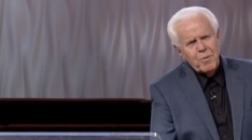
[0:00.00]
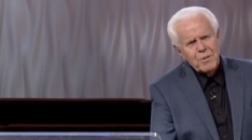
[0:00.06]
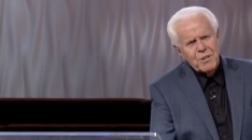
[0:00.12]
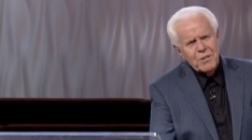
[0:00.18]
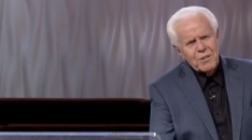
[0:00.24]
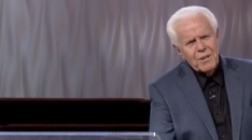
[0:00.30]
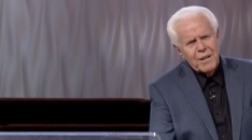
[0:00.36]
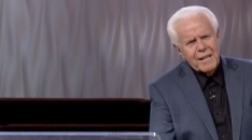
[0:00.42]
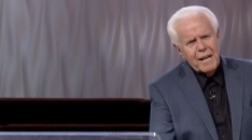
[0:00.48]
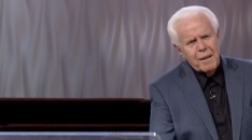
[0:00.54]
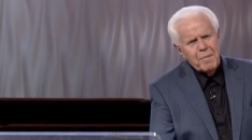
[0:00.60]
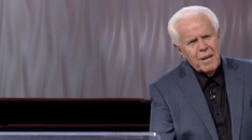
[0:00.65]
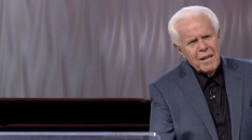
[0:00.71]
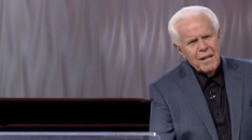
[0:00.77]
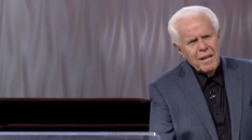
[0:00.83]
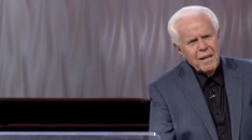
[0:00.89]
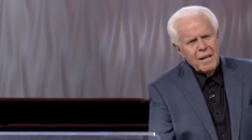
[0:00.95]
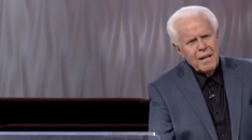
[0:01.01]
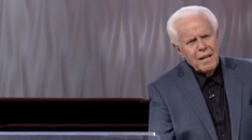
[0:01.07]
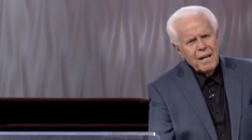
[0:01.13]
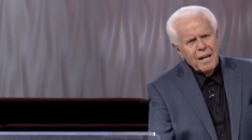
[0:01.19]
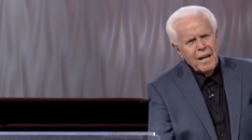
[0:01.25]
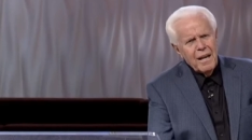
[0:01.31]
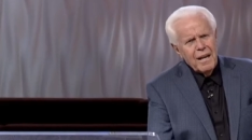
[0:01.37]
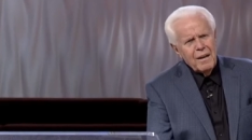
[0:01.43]
were just looking at me.
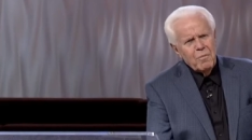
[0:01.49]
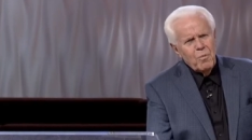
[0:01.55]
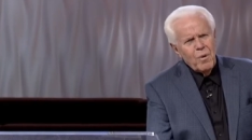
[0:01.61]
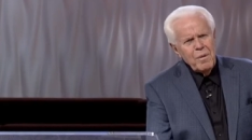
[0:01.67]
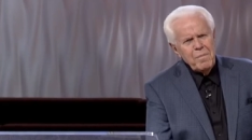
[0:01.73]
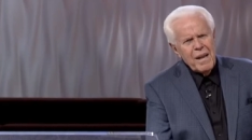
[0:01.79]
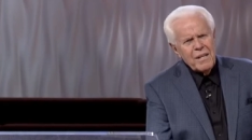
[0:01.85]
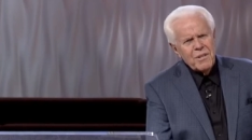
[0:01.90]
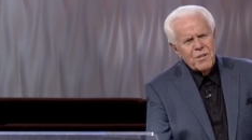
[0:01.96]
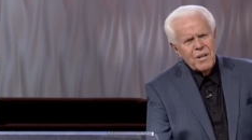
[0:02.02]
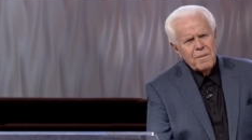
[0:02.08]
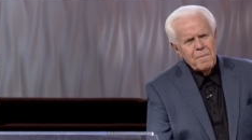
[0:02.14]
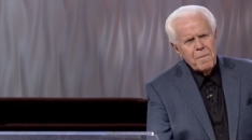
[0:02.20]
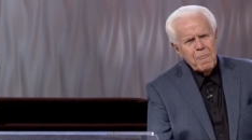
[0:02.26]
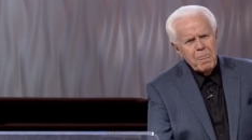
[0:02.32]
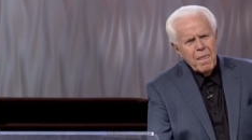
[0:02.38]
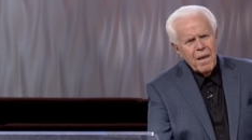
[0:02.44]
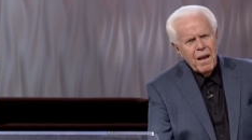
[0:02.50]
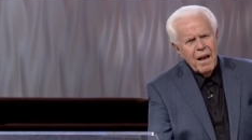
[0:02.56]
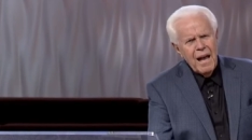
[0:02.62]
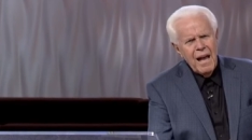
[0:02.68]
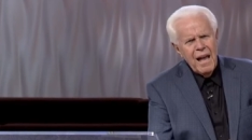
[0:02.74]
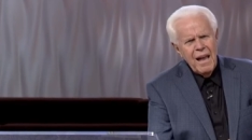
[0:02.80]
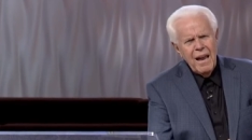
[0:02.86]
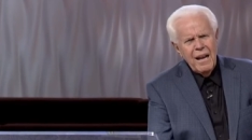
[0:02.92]
And one man said,
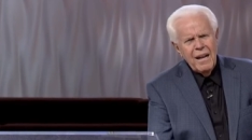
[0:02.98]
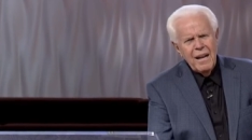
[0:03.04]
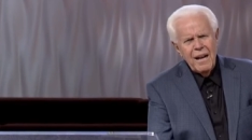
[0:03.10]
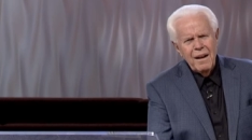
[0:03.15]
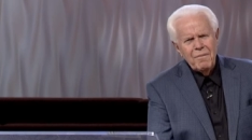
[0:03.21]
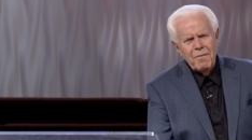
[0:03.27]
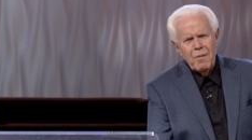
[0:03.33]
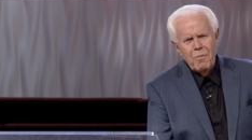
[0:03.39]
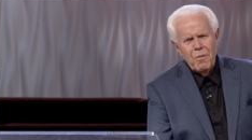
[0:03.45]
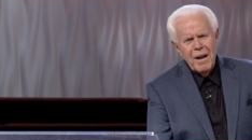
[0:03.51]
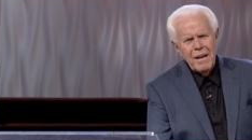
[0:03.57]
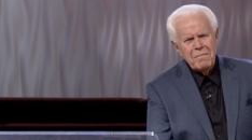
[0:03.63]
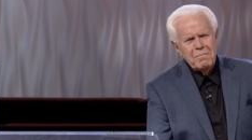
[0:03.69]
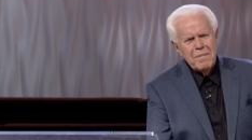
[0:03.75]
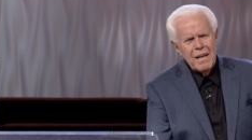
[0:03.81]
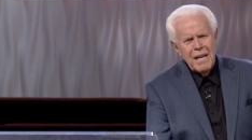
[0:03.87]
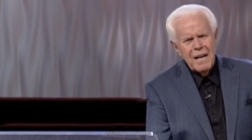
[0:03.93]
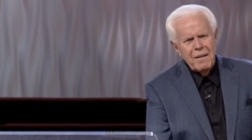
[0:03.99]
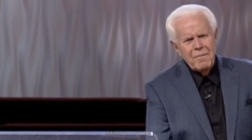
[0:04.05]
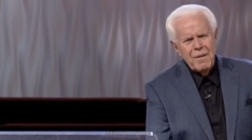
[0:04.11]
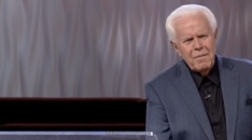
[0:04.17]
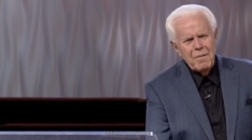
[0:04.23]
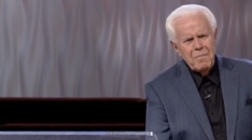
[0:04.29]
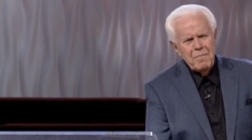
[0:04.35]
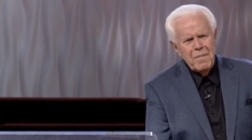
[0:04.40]
I hated every white man I've
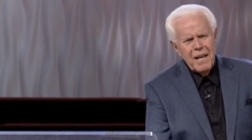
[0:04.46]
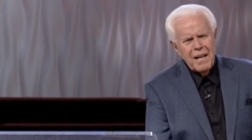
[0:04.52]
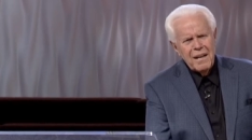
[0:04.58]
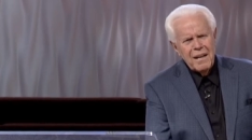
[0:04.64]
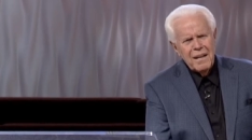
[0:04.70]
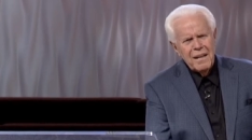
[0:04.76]
ever met.